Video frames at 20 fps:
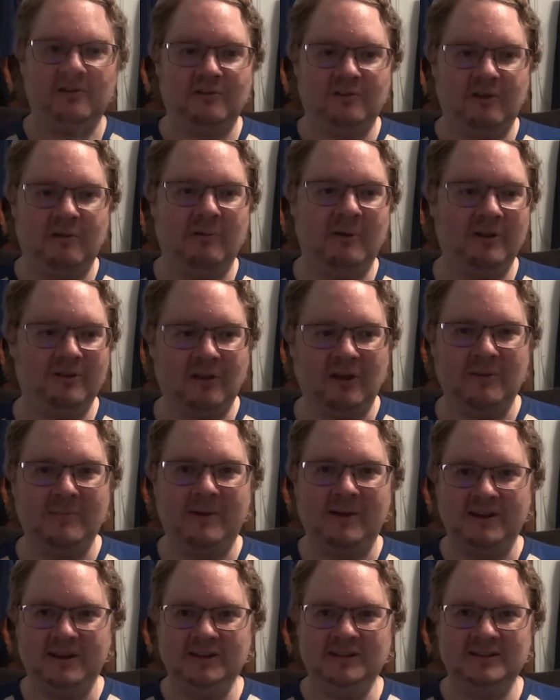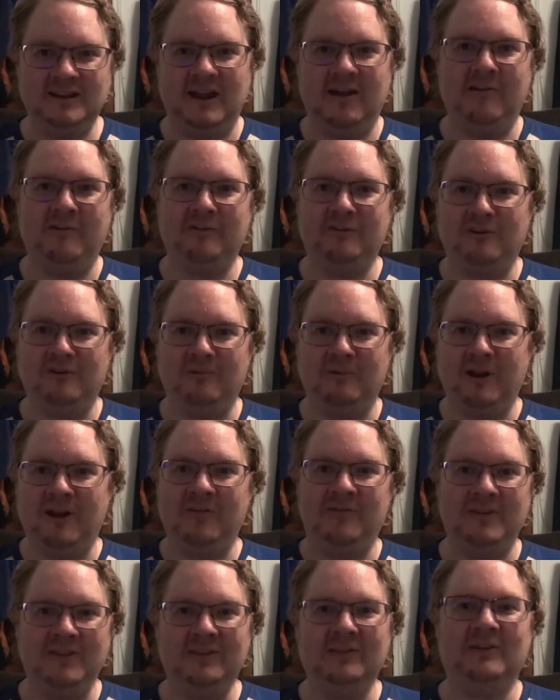So I want to talk about each character, what I
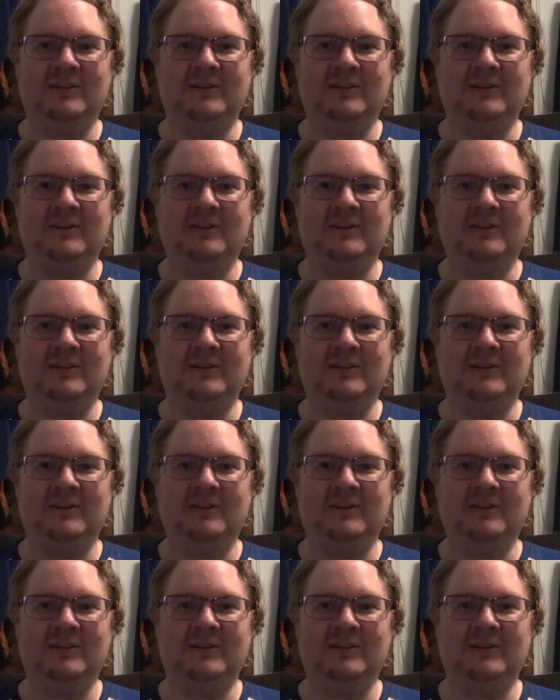think their